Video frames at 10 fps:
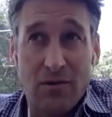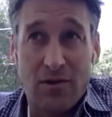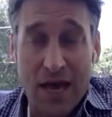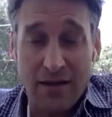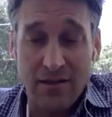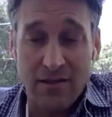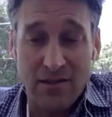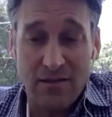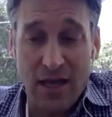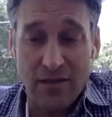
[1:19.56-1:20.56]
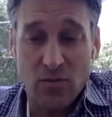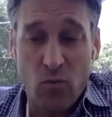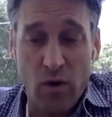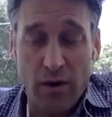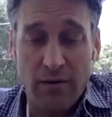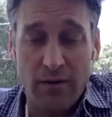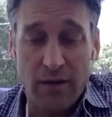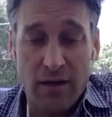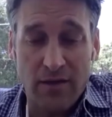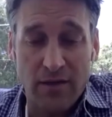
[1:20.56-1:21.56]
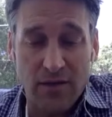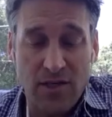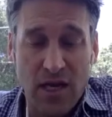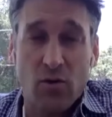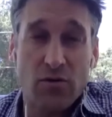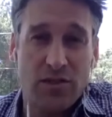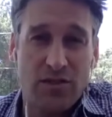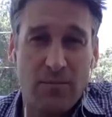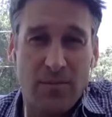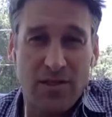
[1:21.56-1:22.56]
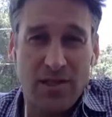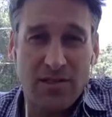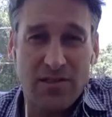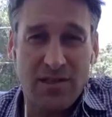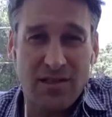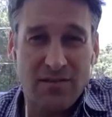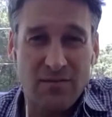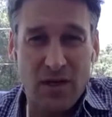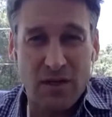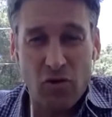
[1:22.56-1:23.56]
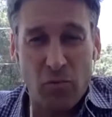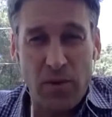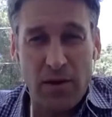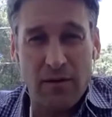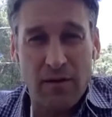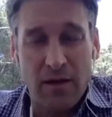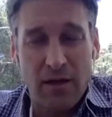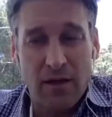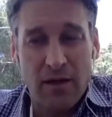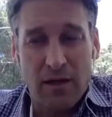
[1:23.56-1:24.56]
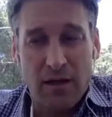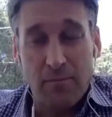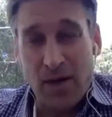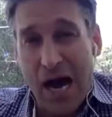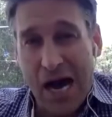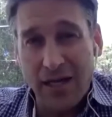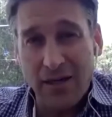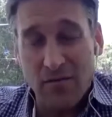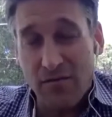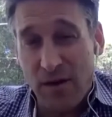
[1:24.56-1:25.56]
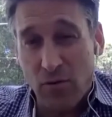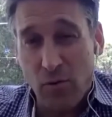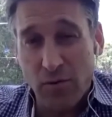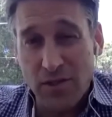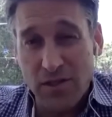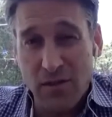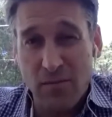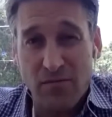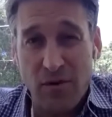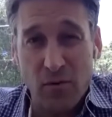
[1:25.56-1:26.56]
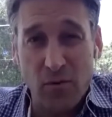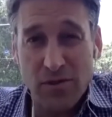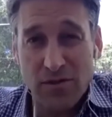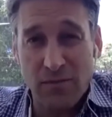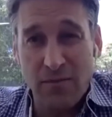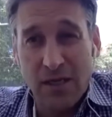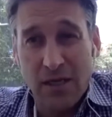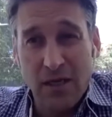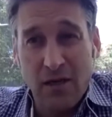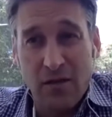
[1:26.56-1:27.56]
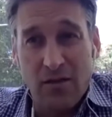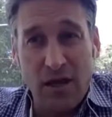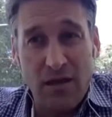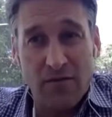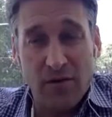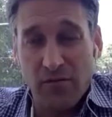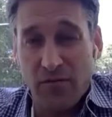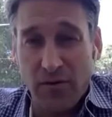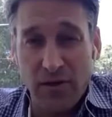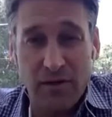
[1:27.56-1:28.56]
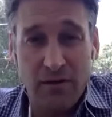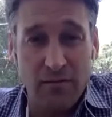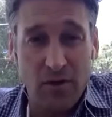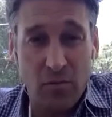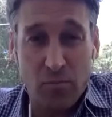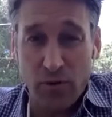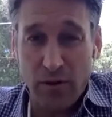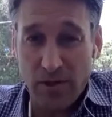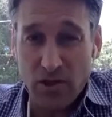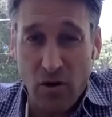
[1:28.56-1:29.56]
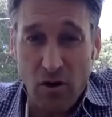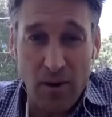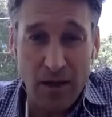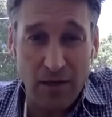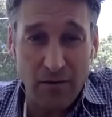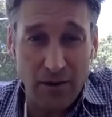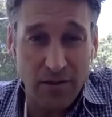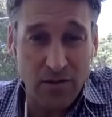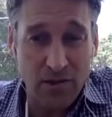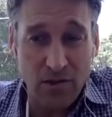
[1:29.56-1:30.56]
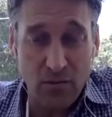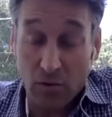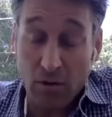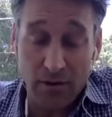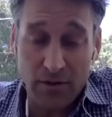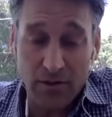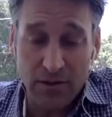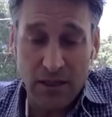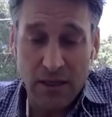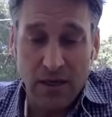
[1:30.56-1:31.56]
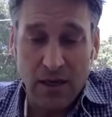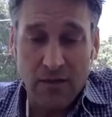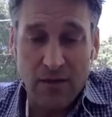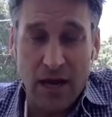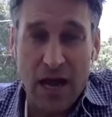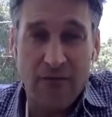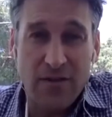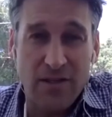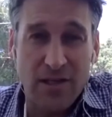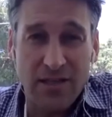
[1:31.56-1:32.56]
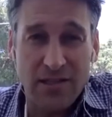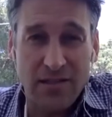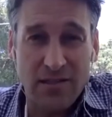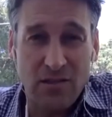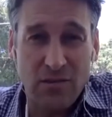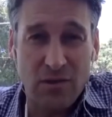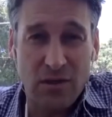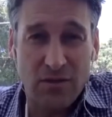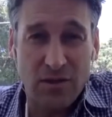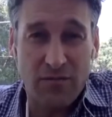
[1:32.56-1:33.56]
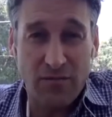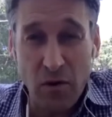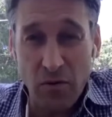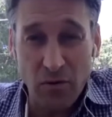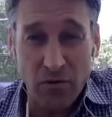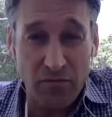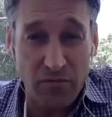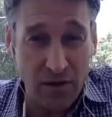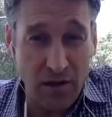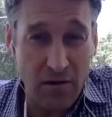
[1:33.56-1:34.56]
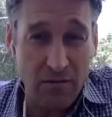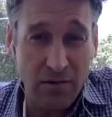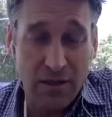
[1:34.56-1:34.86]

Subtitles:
That's one. I think the state court system is a little bit behind the federal court system. The federal court system, they've converted, pretty much all my hearings to oral hearings that I have in these cases to phone or video,